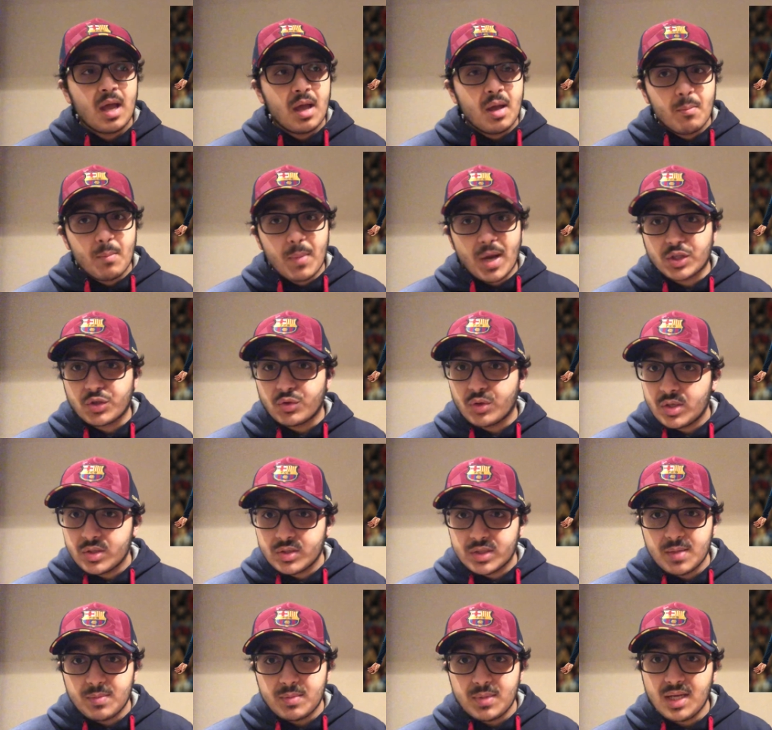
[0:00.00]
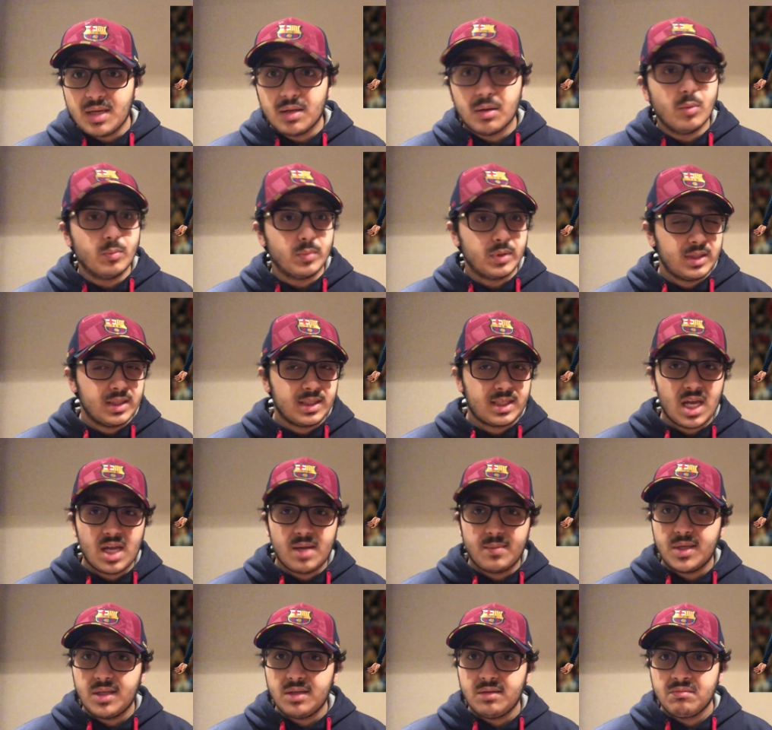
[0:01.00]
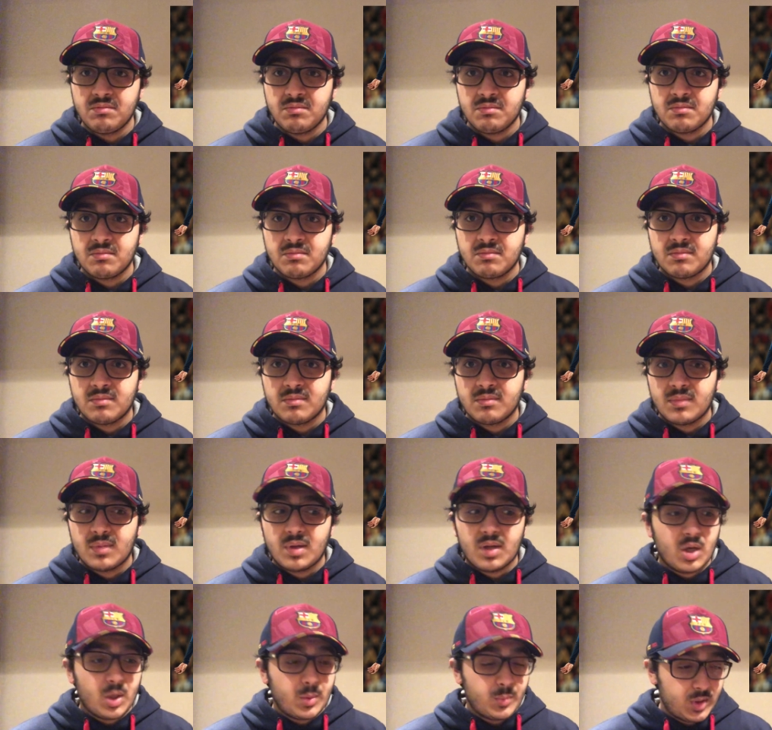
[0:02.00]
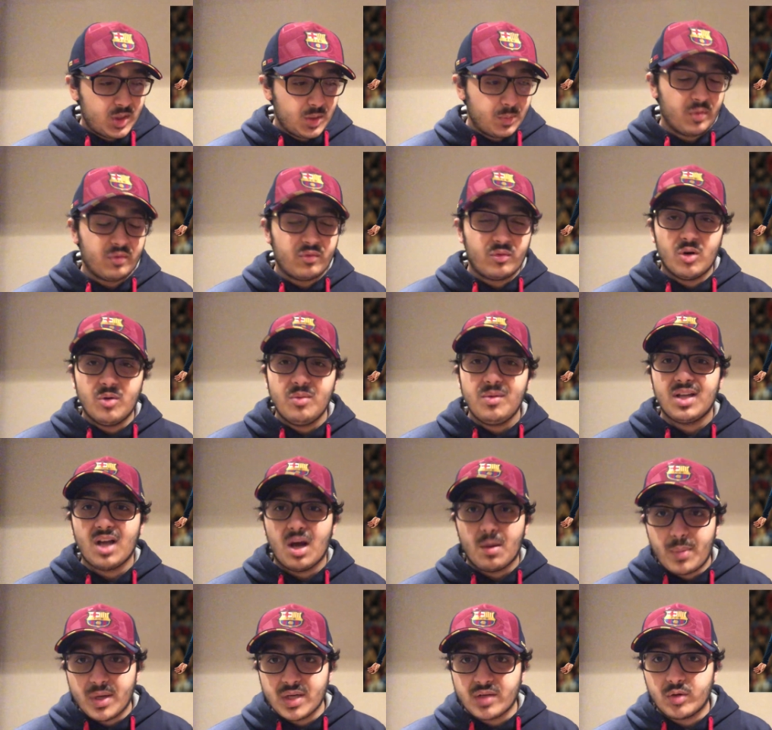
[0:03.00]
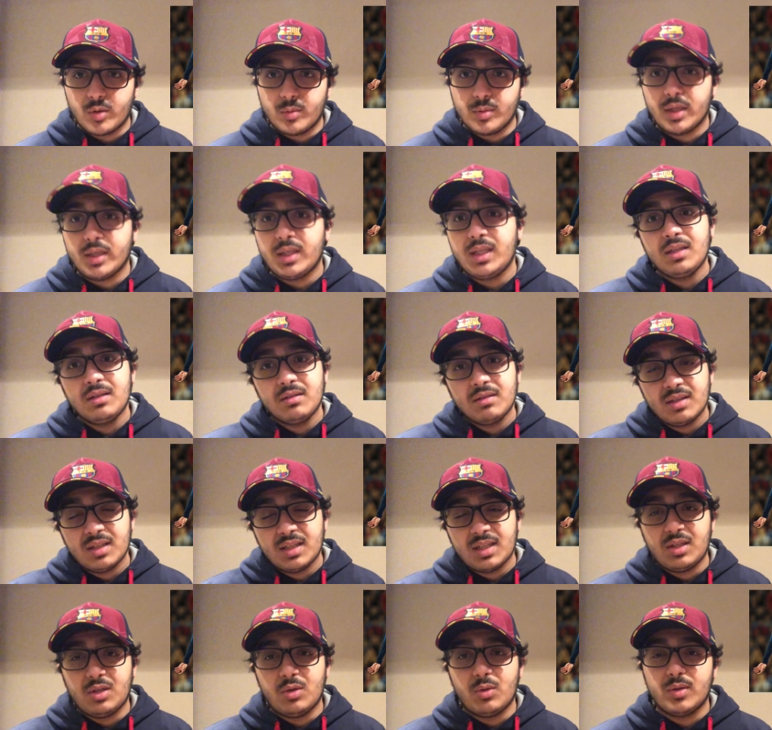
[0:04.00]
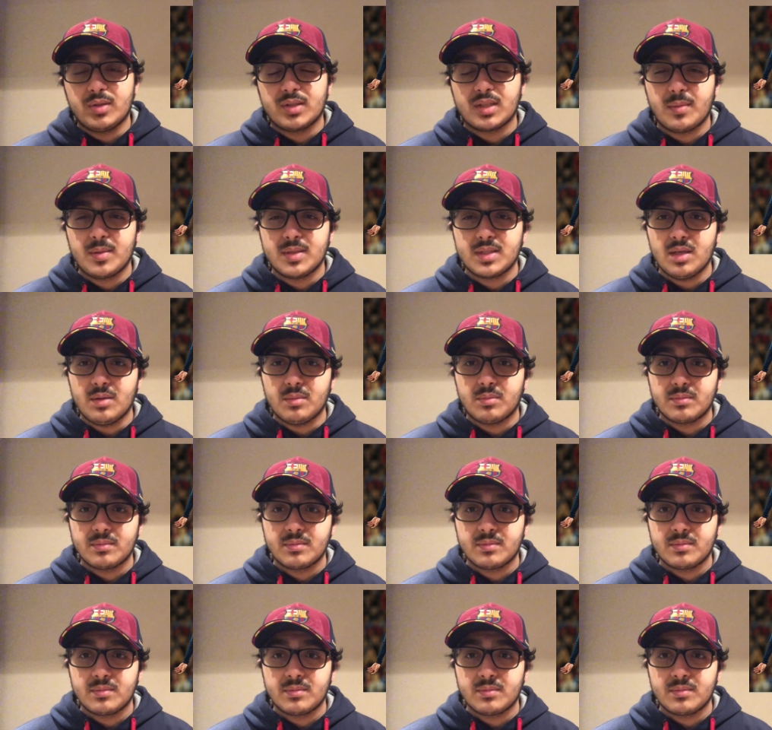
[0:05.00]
Mascherano, same thing. Umtiti came in. Umtiti performed. Got benched for Umtiti. Knew his time is up.